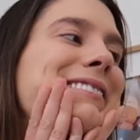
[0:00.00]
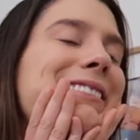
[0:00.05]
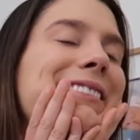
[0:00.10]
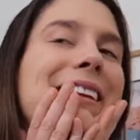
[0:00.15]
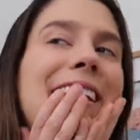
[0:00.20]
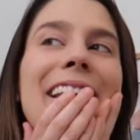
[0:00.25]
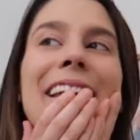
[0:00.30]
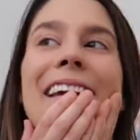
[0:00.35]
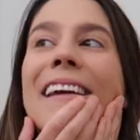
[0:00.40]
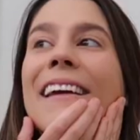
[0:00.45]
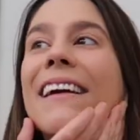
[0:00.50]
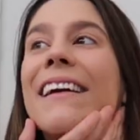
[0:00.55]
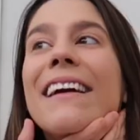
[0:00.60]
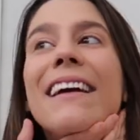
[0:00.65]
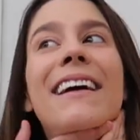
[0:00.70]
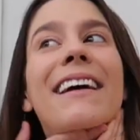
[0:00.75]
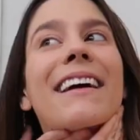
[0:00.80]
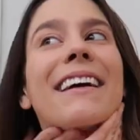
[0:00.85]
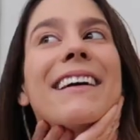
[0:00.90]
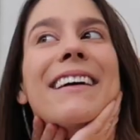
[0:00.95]

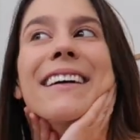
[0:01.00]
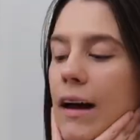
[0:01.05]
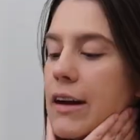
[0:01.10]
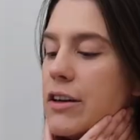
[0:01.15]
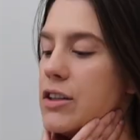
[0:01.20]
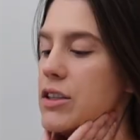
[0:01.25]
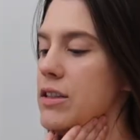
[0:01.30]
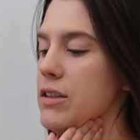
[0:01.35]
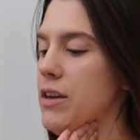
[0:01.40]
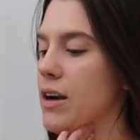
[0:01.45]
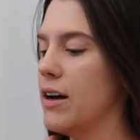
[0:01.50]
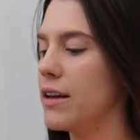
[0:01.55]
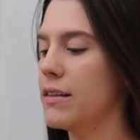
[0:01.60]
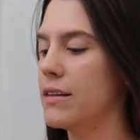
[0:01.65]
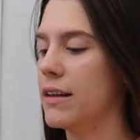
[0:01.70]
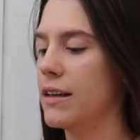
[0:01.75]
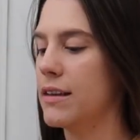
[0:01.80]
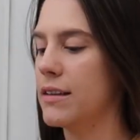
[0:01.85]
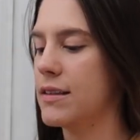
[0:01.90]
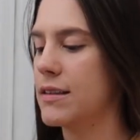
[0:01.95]
I just got
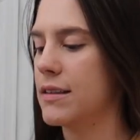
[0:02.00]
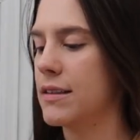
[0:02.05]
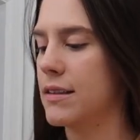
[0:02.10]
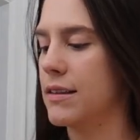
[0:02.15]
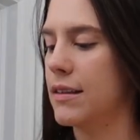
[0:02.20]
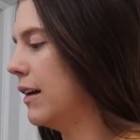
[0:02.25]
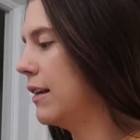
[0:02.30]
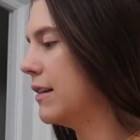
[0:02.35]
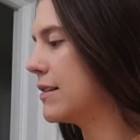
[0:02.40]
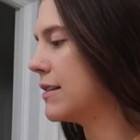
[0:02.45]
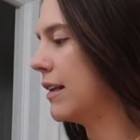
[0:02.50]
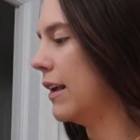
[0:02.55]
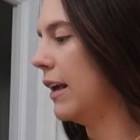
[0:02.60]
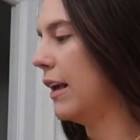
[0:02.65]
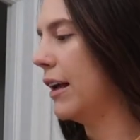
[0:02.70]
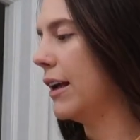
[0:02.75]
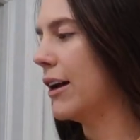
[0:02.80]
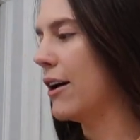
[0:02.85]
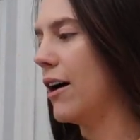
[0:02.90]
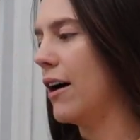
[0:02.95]
this. It's
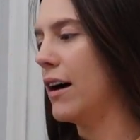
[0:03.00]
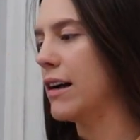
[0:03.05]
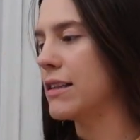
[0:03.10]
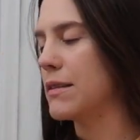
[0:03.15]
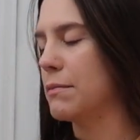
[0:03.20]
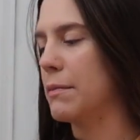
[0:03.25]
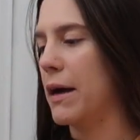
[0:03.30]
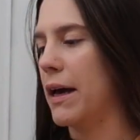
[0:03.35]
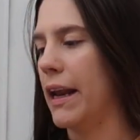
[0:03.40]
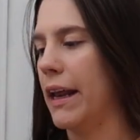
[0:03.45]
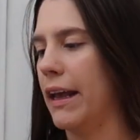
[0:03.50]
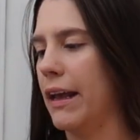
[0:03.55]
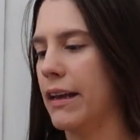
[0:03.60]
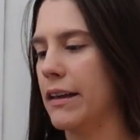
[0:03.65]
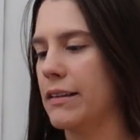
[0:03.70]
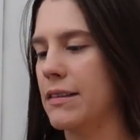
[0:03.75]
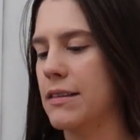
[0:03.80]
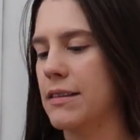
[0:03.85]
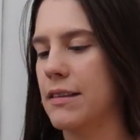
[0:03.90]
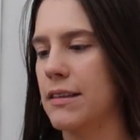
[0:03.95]
a
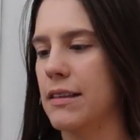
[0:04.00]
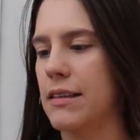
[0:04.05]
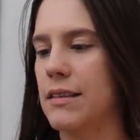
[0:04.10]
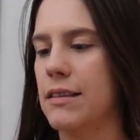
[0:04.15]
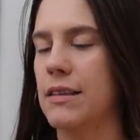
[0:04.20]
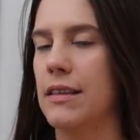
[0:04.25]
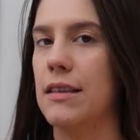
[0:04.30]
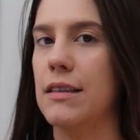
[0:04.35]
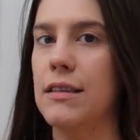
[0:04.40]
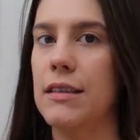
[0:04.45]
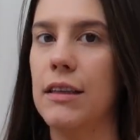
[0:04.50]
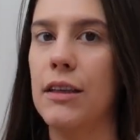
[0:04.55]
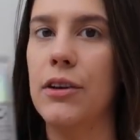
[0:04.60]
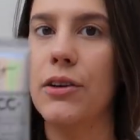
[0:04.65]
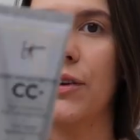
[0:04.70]
cosmetics C C